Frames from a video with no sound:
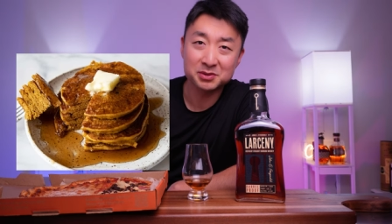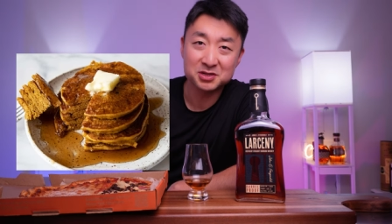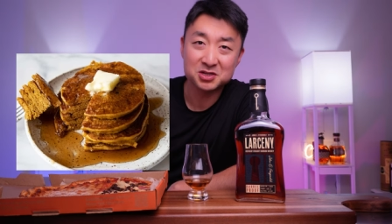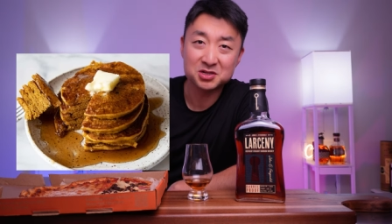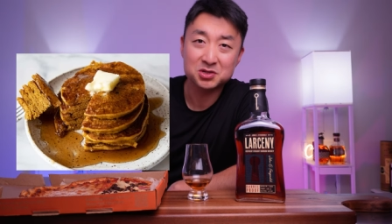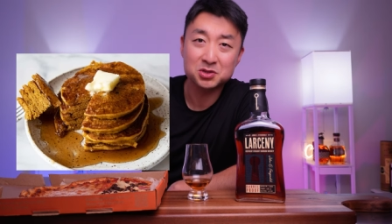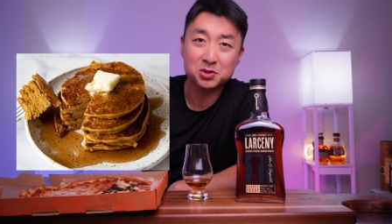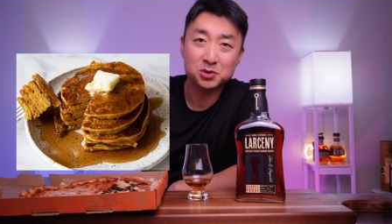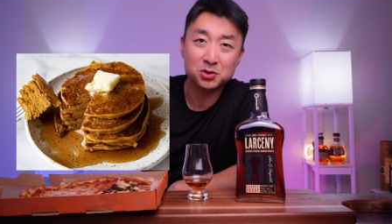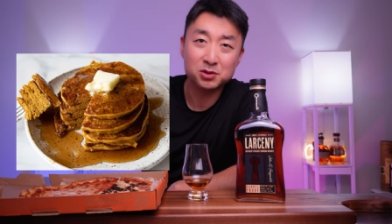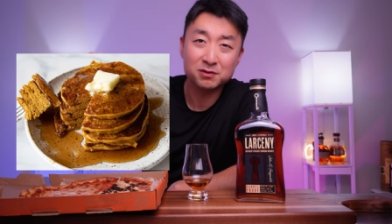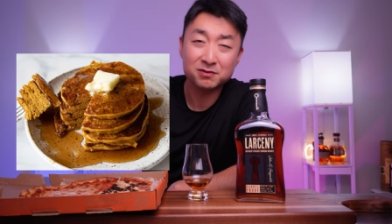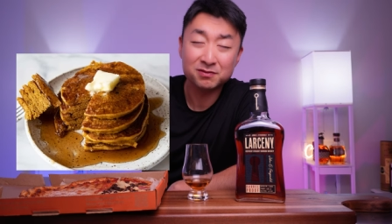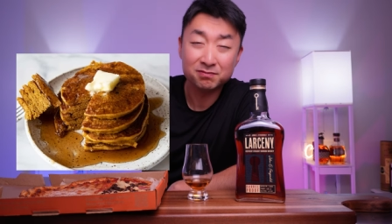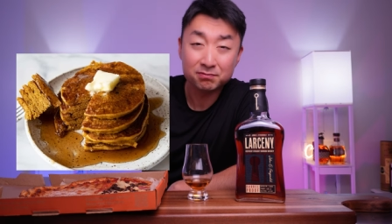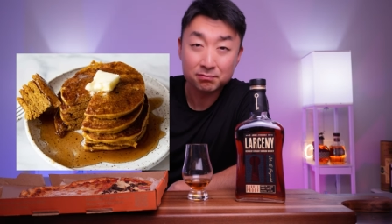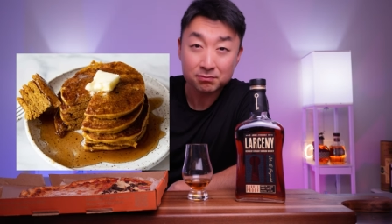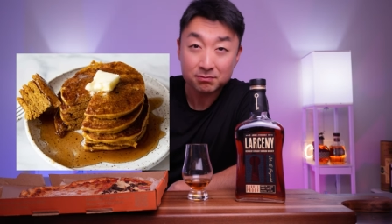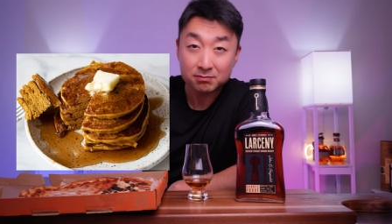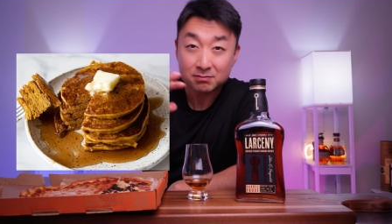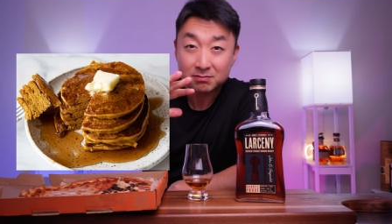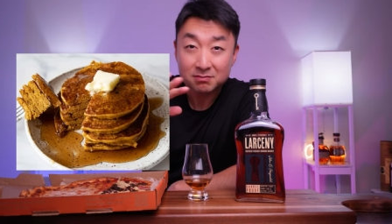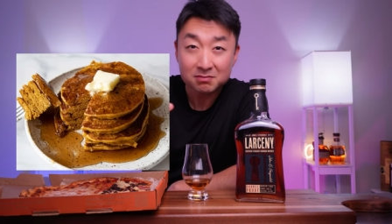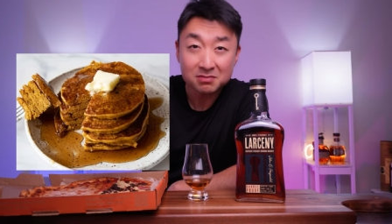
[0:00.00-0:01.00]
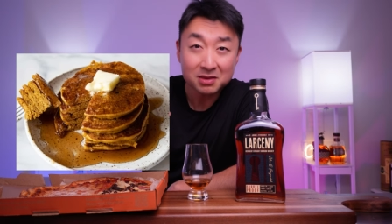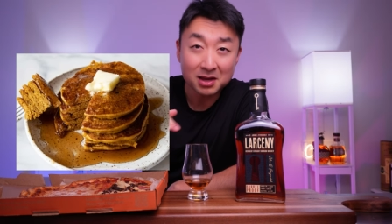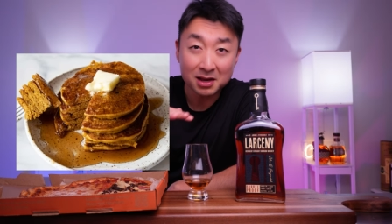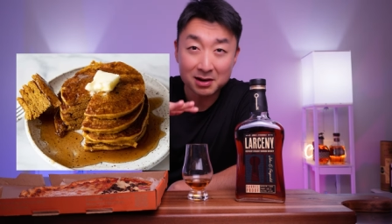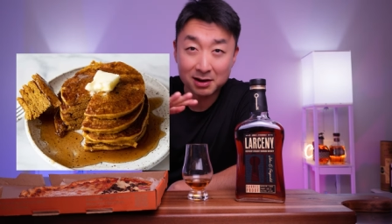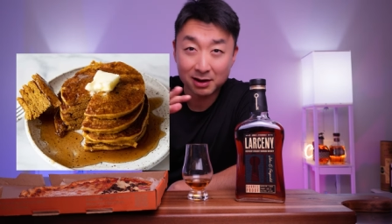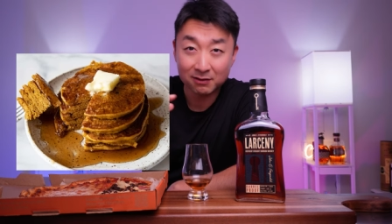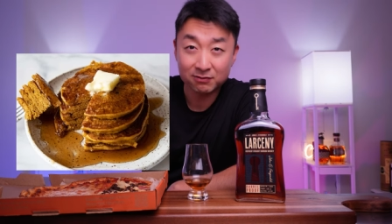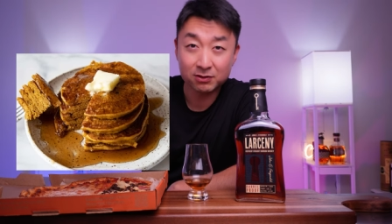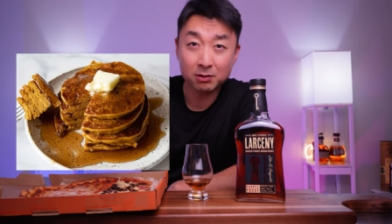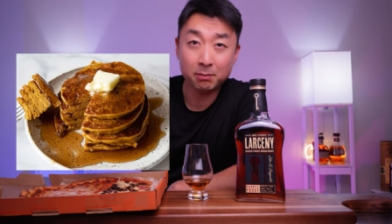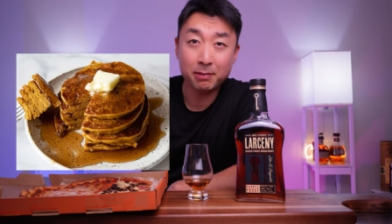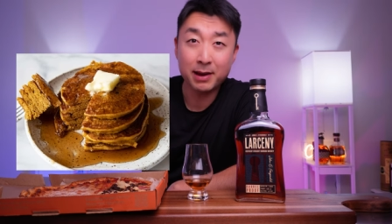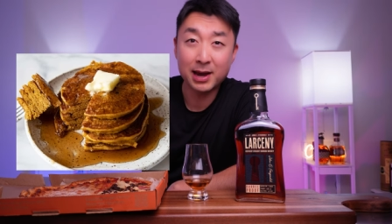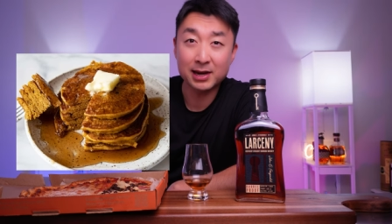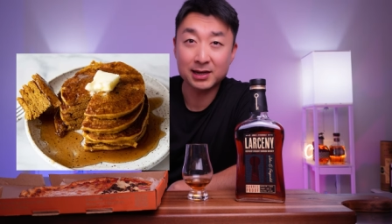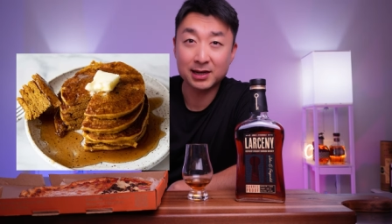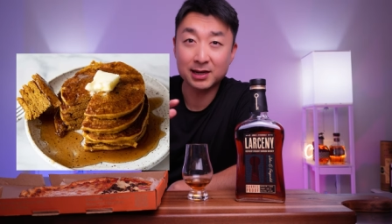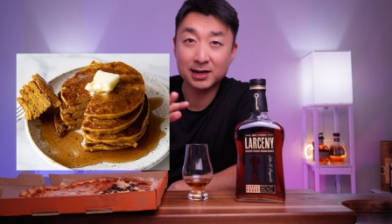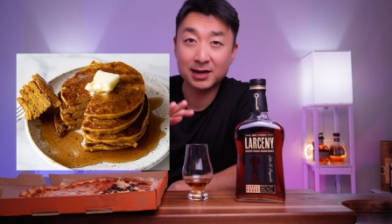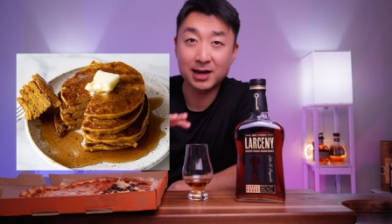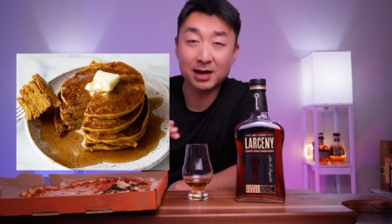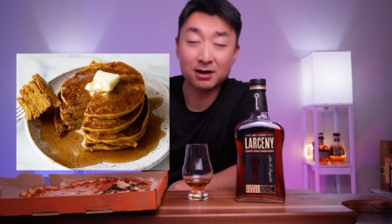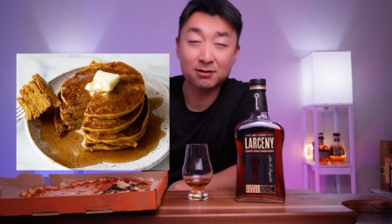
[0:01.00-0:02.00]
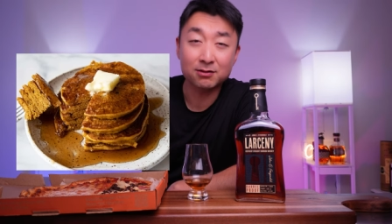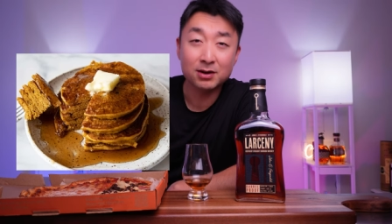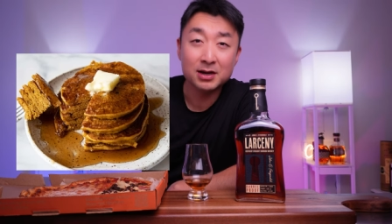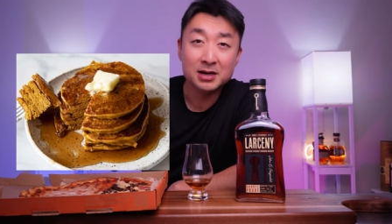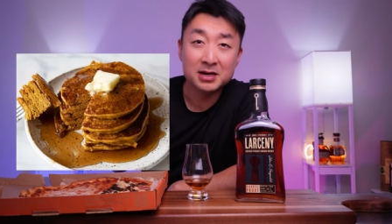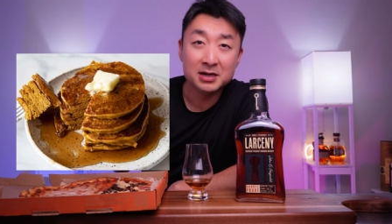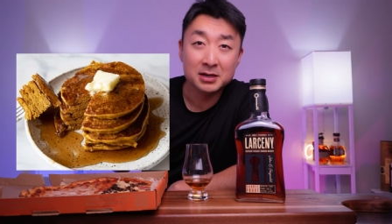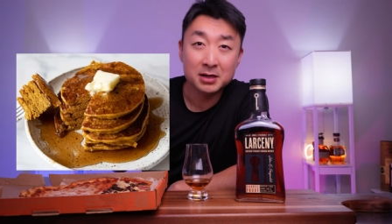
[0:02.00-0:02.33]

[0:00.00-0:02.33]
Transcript: You just sort of left the pancake out